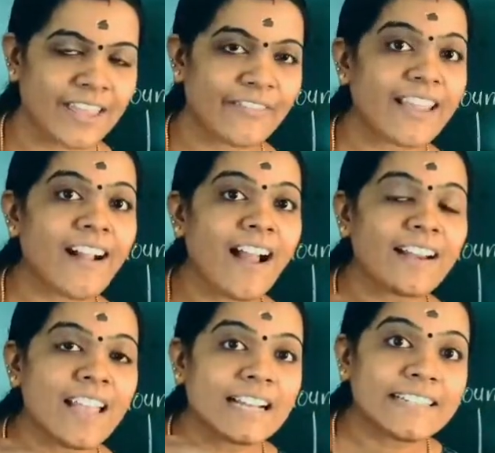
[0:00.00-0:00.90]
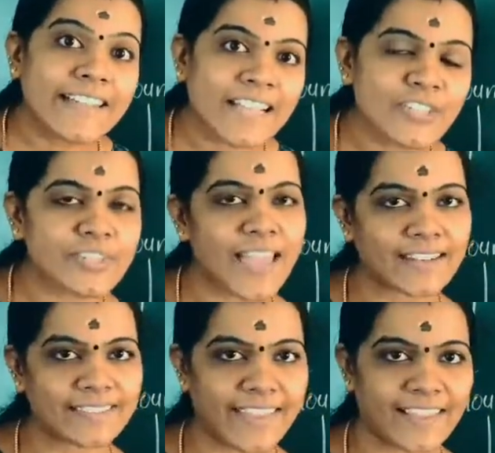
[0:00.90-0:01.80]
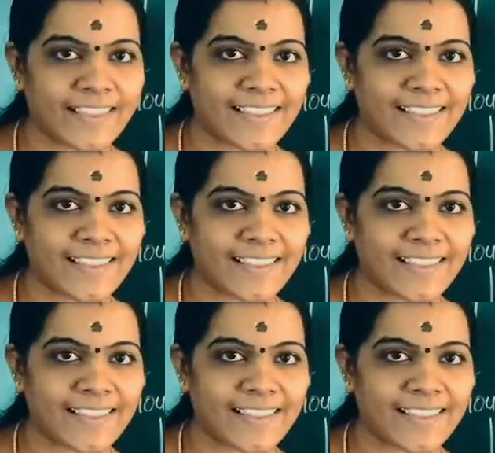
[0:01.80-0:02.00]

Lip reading: We can't touch that thing.